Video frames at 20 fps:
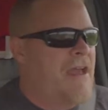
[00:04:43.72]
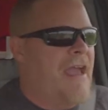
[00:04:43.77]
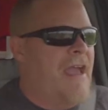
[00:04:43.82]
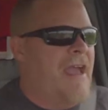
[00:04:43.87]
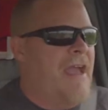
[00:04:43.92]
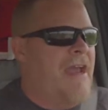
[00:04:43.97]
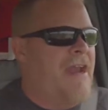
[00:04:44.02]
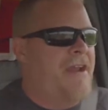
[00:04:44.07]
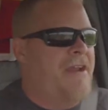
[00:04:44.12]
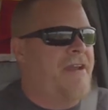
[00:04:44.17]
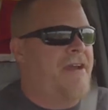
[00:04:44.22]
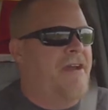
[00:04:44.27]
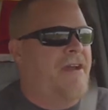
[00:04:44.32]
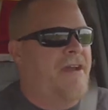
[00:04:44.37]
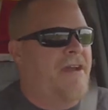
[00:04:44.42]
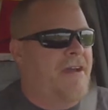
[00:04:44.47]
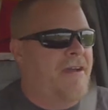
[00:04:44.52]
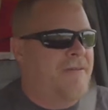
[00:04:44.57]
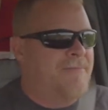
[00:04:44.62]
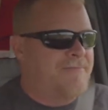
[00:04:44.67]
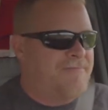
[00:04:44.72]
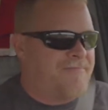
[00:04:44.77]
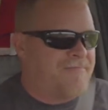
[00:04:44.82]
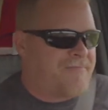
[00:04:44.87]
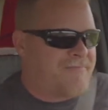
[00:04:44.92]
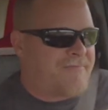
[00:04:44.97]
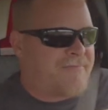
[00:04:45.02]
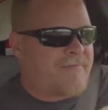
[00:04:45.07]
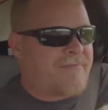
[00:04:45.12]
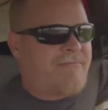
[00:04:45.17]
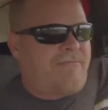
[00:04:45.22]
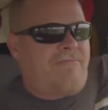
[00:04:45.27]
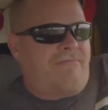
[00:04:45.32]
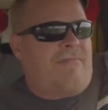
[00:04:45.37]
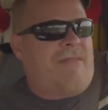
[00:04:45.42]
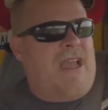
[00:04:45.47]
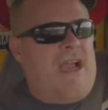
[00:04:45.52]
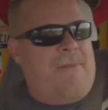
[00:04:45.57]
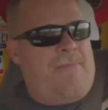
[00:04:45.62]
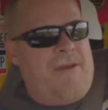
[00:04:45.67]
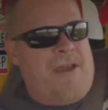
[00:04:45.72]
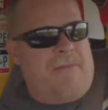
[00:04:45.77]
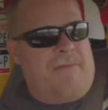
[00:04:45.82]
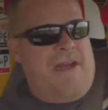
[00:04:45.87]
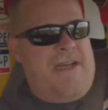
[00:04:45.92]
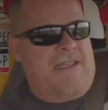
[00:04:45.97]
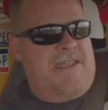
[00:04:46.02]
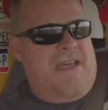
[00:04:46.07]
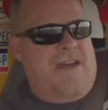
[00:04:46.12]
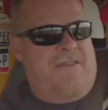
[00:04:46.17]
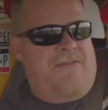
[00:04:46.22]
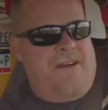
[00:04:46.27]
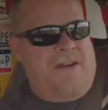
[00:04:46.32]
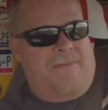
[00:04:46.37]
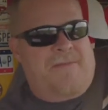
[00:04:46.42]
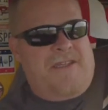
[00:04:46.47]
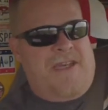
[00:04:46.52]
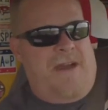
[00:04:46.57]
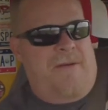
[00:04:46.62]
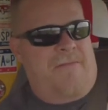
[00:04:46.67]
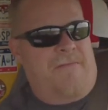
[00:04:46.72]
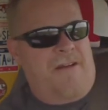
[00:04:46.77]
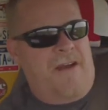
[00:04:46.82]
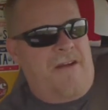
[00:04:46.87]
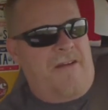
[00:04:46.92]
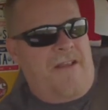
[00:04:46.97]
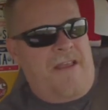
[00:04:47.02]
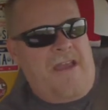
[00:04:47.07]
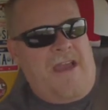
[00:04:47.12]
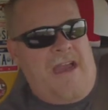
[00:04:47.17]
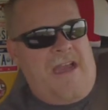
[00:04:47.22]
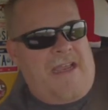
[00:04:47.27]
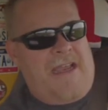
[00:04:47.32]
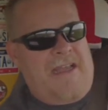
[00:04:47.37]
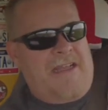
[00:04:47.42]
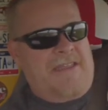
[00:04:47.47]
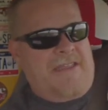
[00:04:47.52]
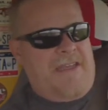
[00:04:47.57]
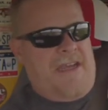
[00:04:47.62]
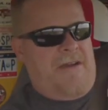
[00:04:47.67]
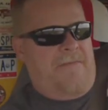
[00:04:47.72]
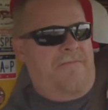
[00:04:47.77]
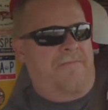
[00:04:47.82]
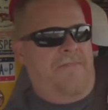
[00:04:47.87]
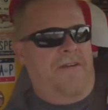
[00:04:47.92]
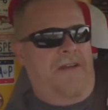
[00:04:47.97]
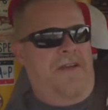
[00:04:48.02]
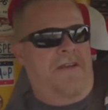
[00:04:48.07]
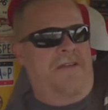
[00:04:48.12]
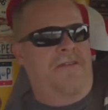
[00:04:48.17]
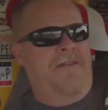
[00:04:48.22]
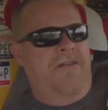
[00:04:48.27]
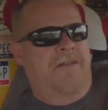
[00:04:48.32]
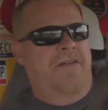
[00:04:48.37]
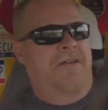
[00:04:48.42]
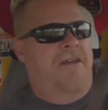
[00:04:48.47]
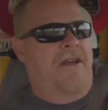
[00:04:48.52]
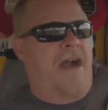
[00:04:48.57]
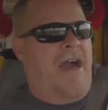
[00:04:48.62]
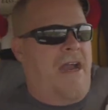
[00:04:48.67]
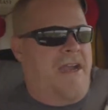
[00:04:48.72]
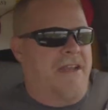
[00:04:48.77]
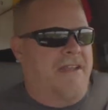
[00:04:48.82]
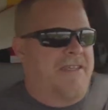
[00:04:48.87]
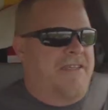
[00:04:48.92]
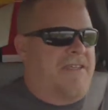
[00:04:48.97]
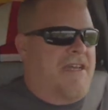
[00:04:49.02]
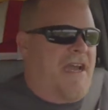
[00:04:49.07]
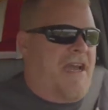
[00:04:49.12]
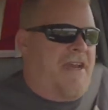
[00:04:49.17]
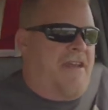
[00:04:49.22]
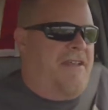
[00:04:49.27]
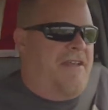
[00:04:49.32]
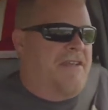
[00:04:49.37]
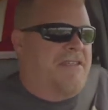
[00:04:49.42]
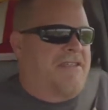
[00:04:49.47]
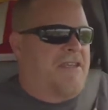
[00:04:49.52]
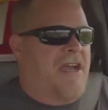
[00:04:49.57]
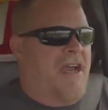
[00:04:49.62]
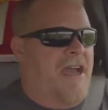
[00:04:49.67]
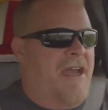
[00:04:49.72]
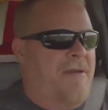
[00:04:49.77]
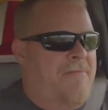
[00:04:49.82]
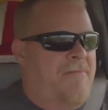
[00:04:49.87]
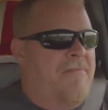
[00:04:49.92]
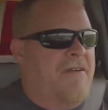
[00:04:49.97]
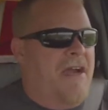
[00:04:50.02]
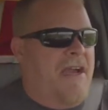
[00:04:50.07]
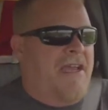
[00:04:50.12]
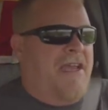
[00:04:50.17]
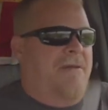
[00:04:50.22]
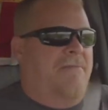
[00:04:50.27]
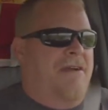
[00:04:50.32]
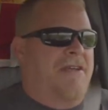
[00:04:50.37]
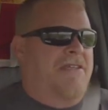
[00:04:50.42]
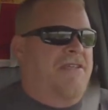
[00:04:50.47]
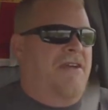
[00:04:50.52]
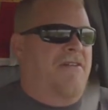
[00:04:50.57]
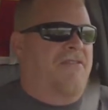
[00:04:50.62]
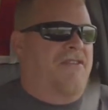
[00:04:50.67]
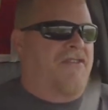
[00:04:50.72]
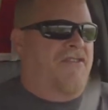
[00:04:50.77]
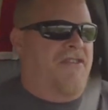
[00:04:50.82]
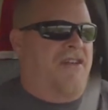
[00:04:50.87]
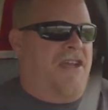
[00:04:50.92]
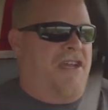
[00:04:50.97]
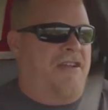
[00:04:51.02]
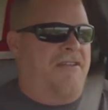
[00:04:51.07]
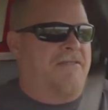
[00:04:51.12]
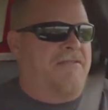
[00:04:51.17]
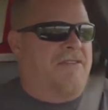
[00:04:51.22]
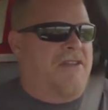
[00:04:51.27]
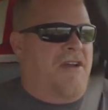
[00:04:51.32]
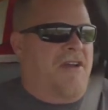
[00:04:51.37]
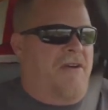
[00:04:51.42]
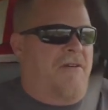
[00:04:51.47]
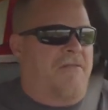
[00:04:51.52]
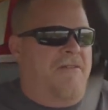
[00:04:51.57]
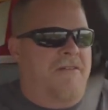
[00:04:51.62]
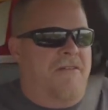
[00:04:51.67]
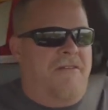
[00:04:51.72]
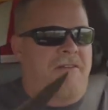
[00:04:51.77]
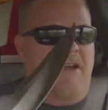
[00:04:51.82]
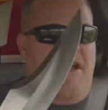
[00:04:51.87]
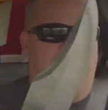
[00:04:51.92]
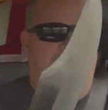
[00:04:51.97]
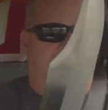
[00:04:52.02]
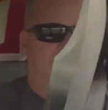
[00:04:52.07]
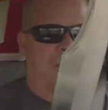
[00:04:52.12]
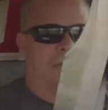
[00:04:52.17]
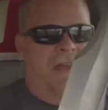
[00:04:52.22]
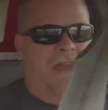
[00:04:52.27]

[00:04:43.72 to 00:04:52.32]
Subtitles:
and I picked myself up something. Rarely I get something, but I decided this time I give myself a treat, so I got